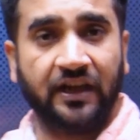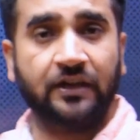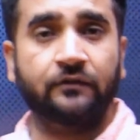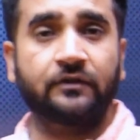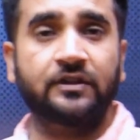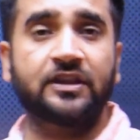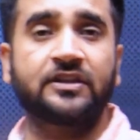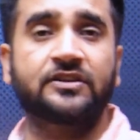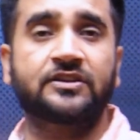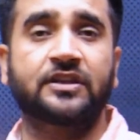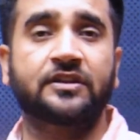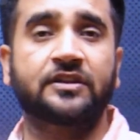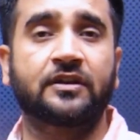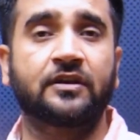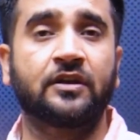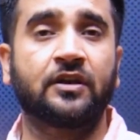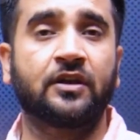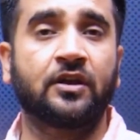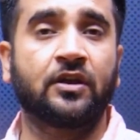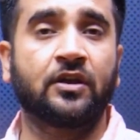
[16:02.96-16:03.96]
with each other,
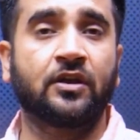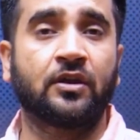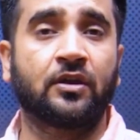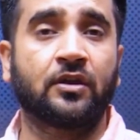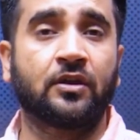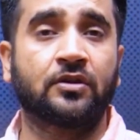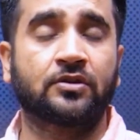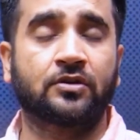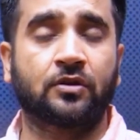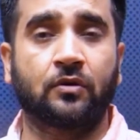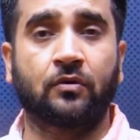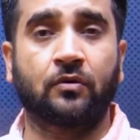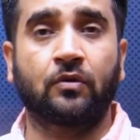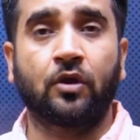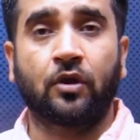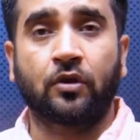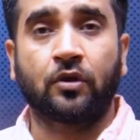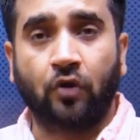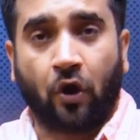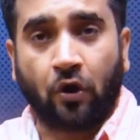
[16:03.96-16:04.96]
so
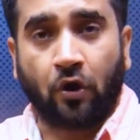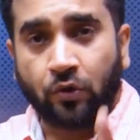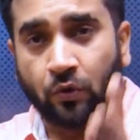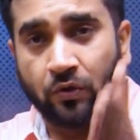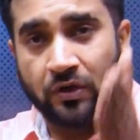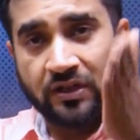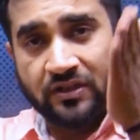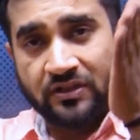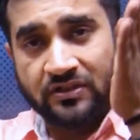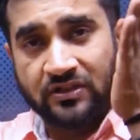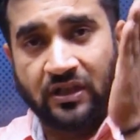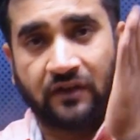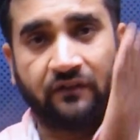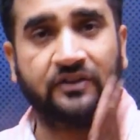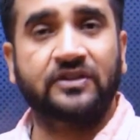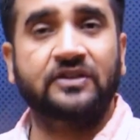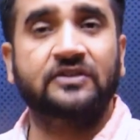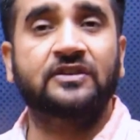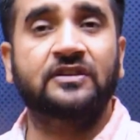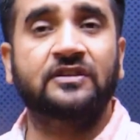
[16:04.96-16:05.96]
not only the
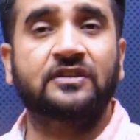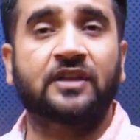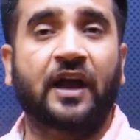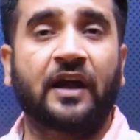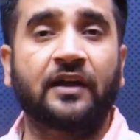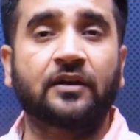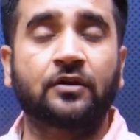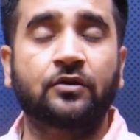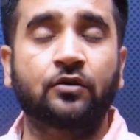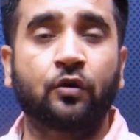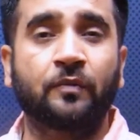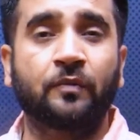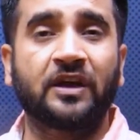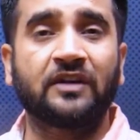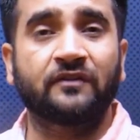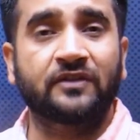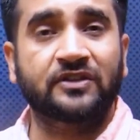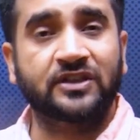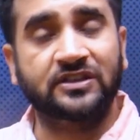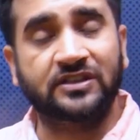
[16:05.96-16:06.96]
services in that domain
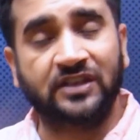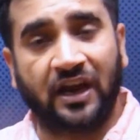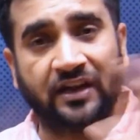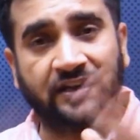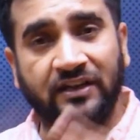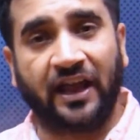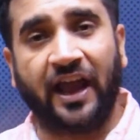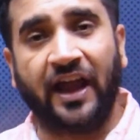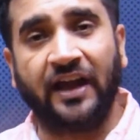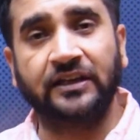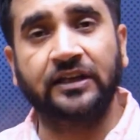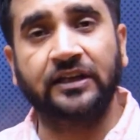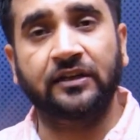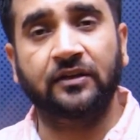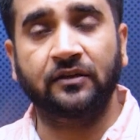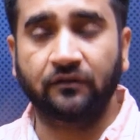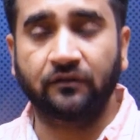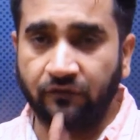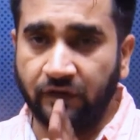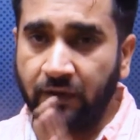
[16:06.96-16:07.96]
which is attacked
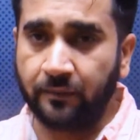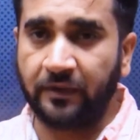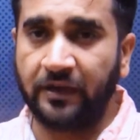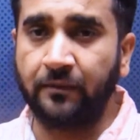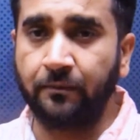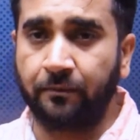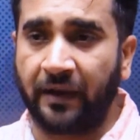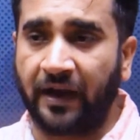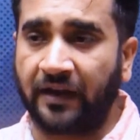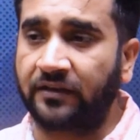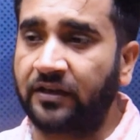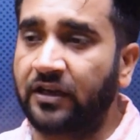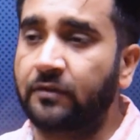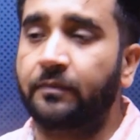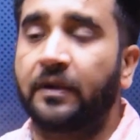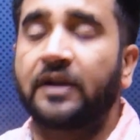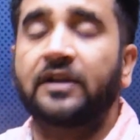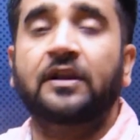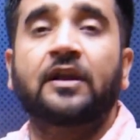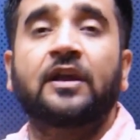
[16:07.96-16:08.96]
will be impacted,
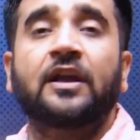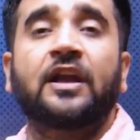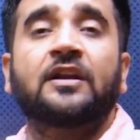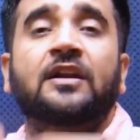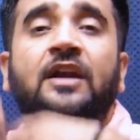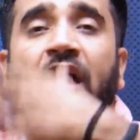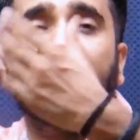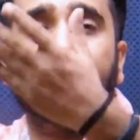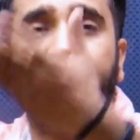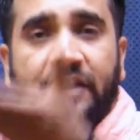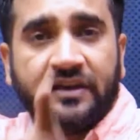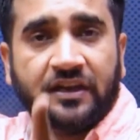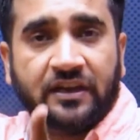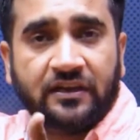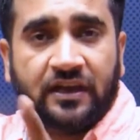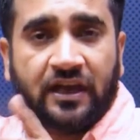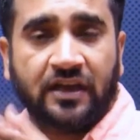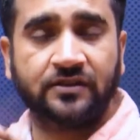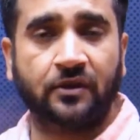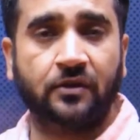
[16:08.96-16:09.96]
but in other
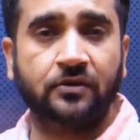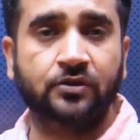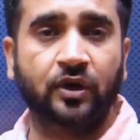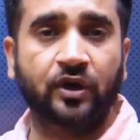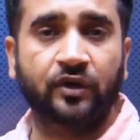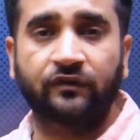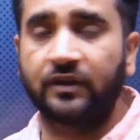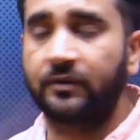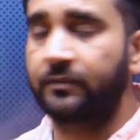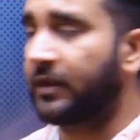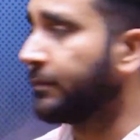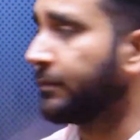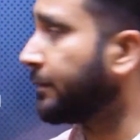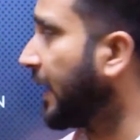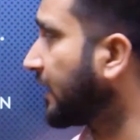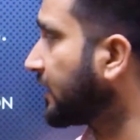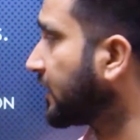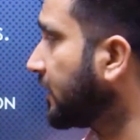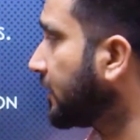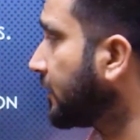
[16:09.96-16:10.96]
areas also it will be
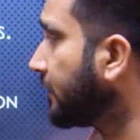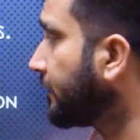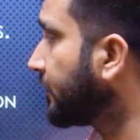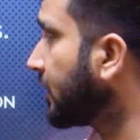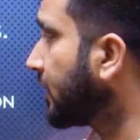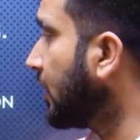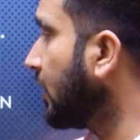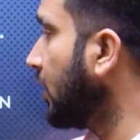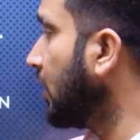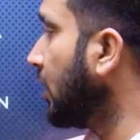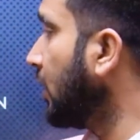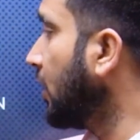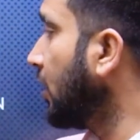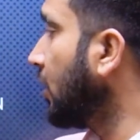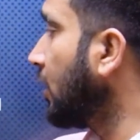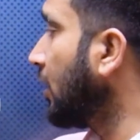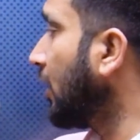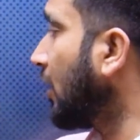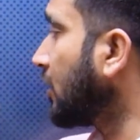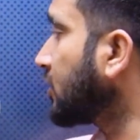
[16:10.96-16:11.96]
impacted.
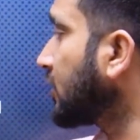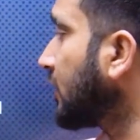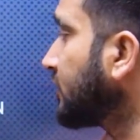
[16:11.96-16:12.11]
Loss of